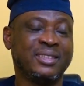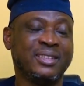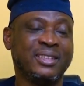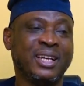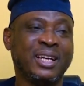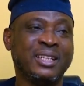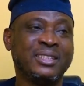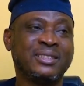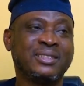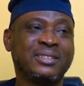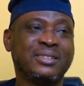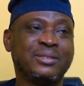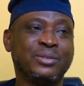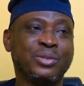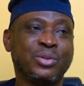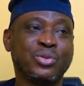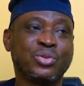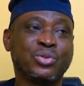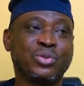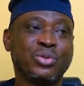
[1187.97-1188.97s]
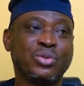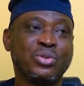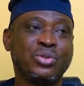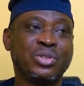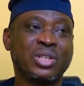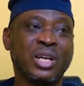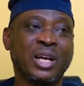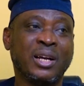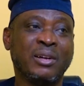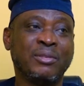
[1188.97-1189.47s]
that those
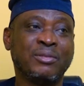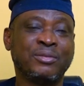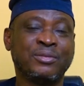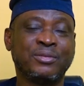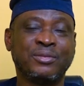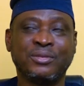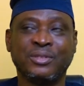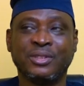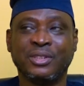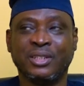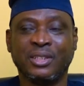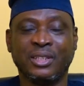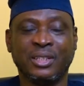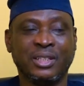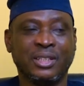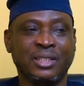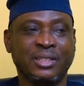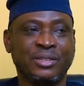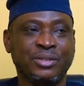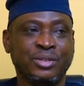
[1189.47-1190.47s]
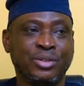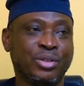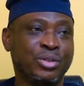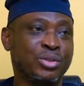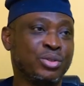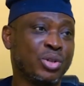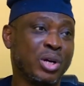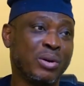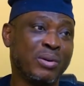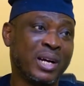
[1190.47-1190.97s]
roads have
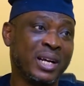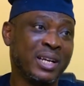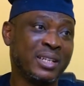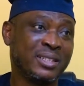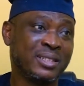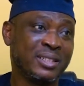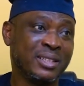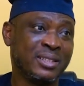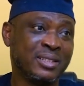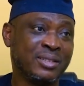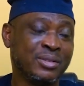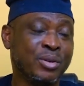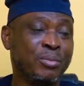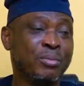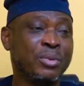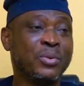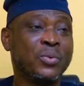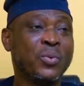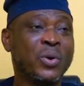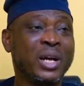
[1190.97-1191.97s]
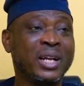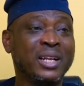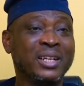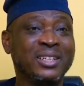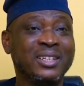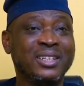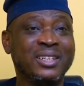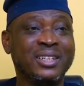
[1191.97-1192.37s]
done to our estates. Number one,